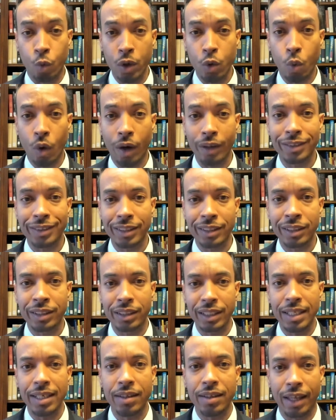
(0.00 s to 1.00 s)
we want to
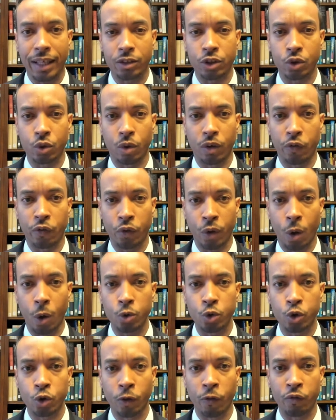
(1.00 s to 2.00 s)
see that sort of
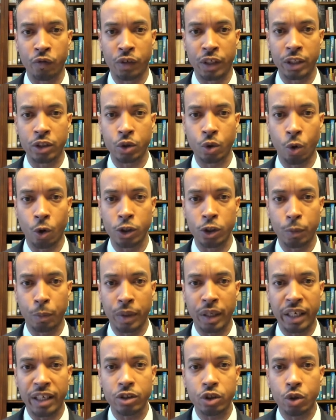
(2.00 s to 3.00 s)
culture of discourse
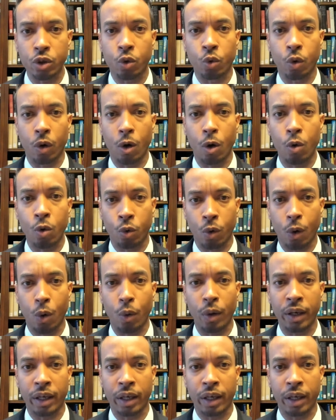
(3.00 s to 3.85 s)
begin to grow